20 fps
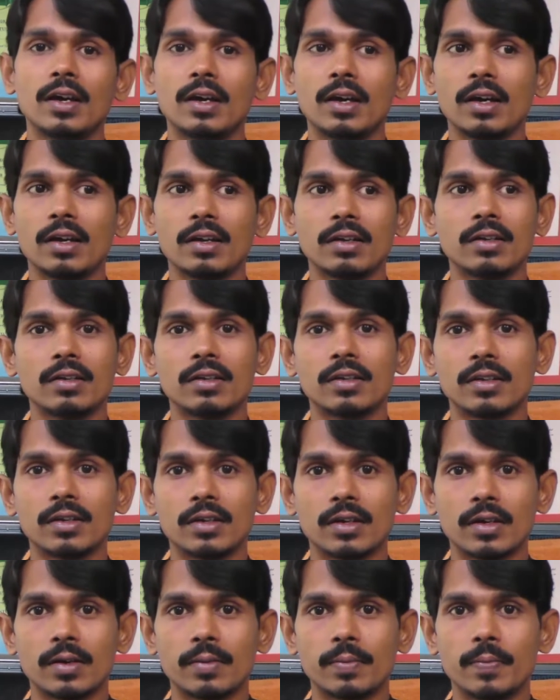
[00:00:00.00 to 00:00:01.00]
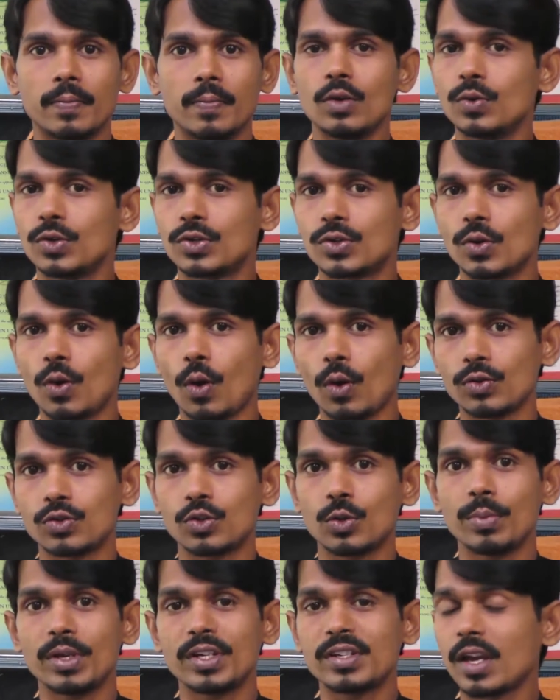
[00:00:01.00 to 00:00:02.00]
And you should
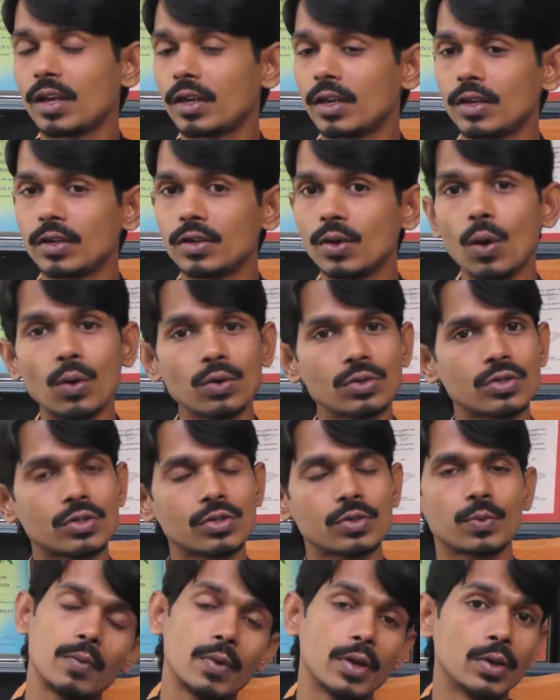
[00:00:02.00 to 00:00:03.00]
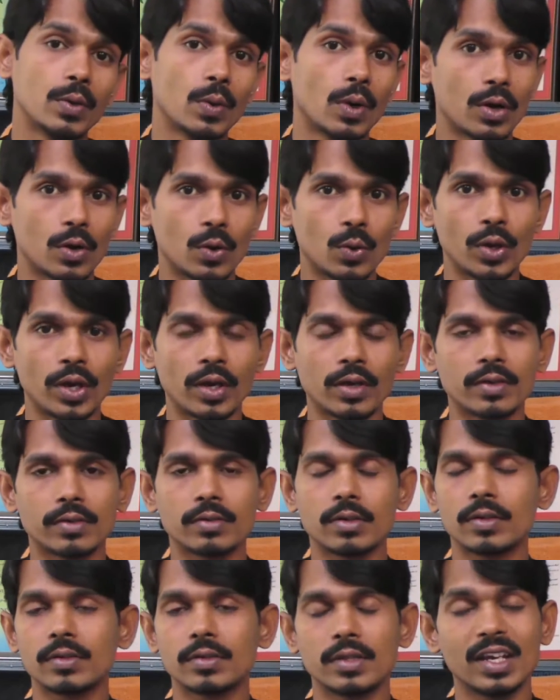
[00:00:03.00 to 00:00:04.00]
also be taking notes when you are doing
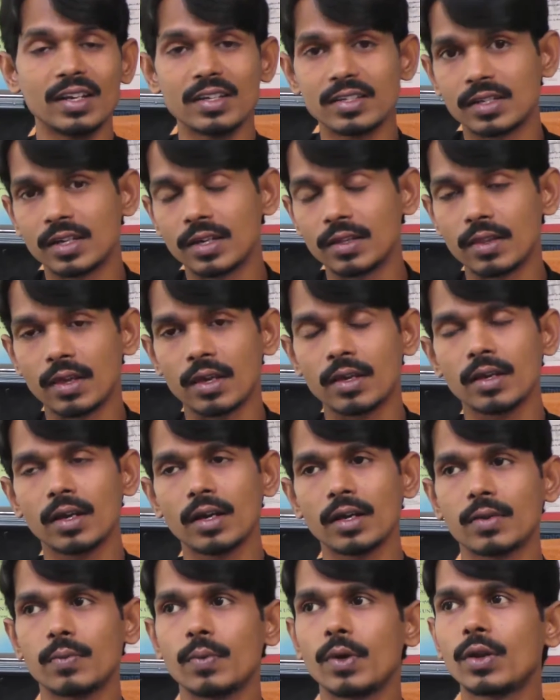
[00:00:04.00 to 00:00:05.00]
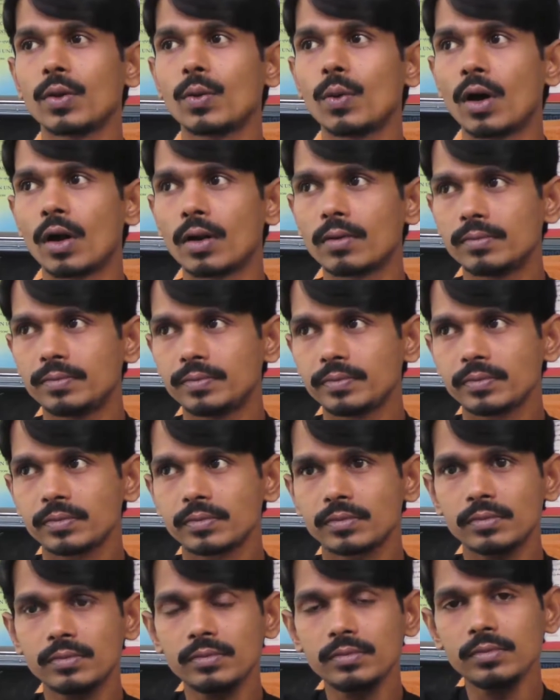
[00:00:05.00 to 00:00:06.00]
the listening thing, like when you're
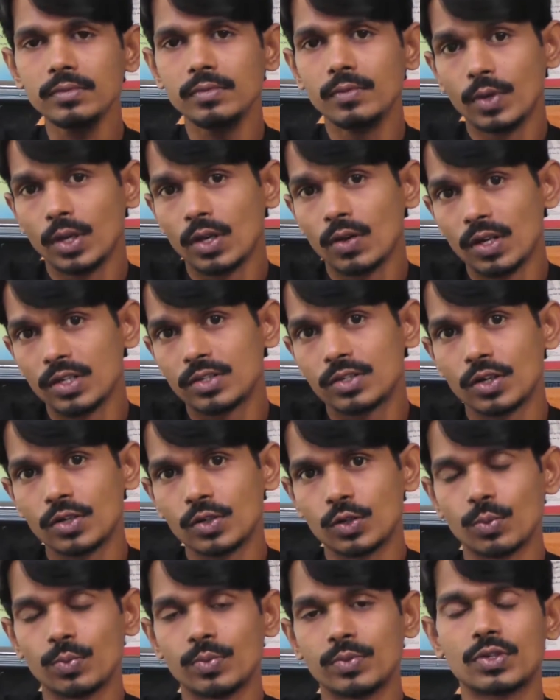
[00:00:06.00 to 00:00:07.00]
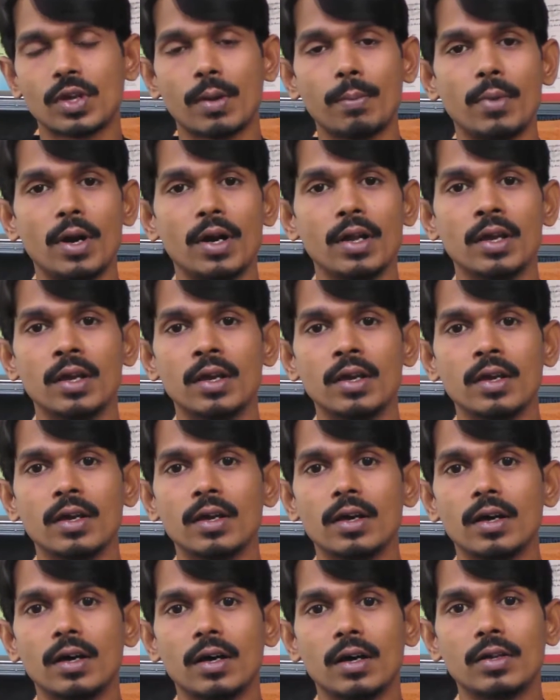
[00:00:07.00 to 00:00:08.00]
listening to somebody,
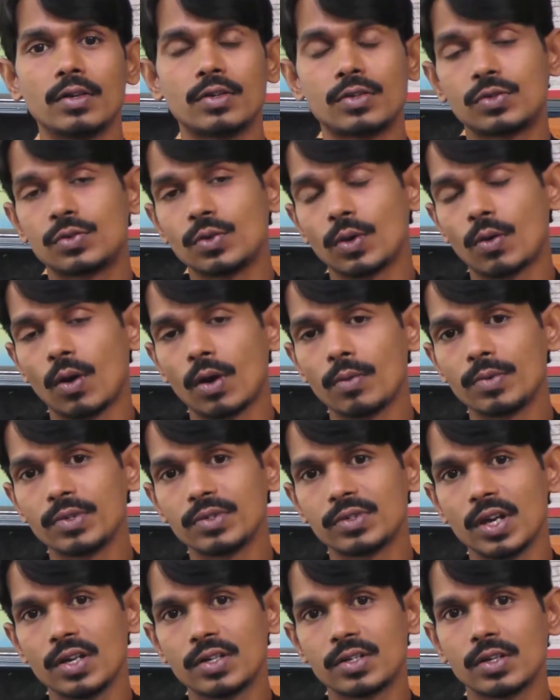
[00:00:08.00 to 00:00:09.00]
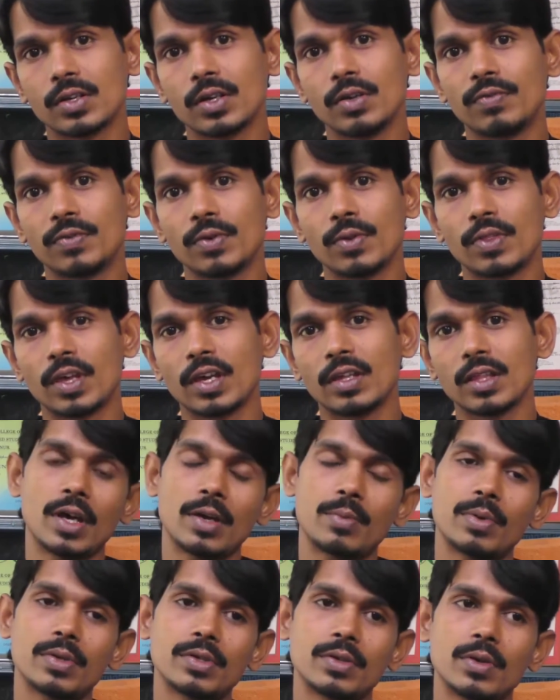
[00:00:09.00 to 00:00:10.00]
to a conversation. If you think
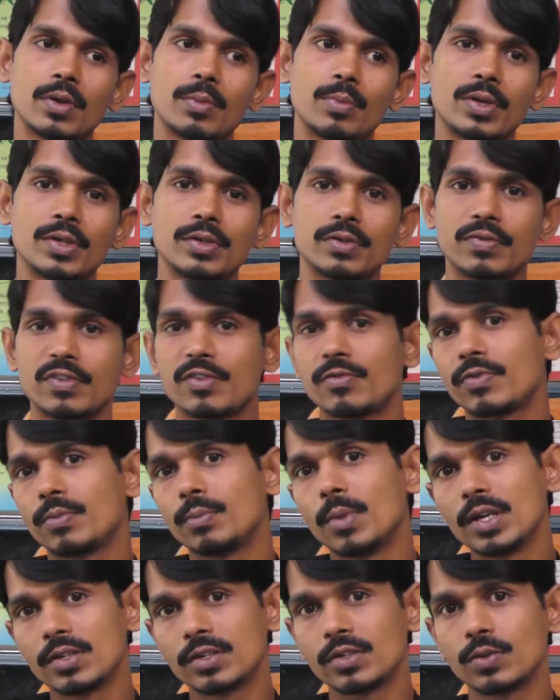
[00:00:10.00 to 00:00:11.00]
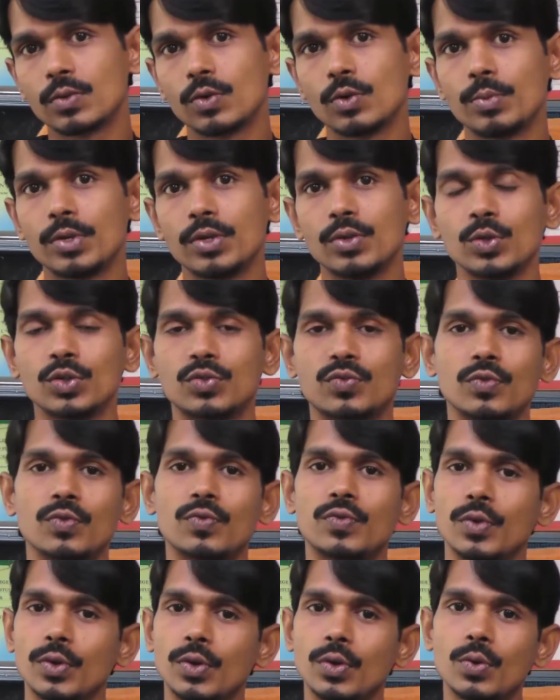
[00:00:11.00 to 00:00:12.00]
that particular piece of information could be useful
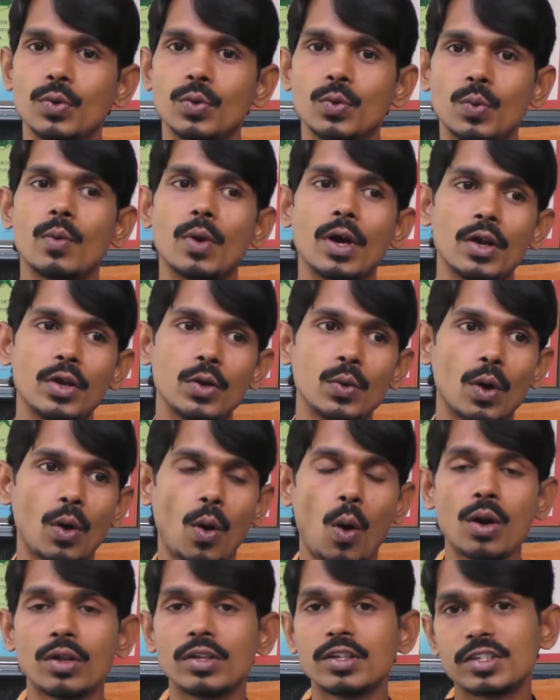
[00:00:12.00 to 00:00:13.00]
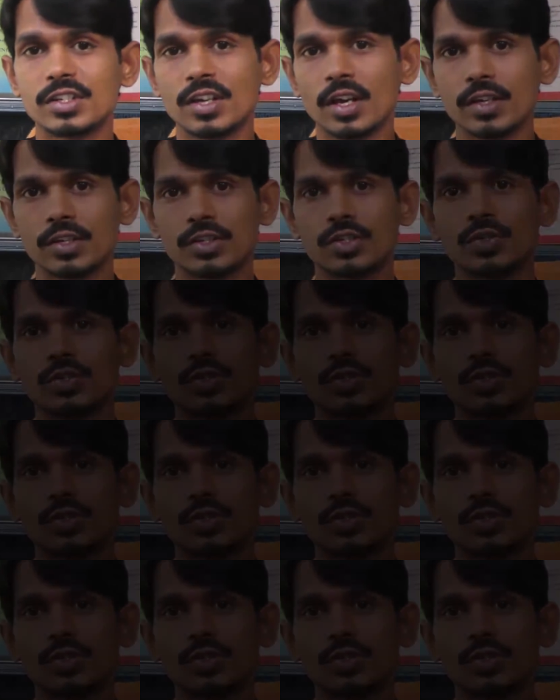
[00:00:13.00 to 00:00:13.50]
for you while you are on the test.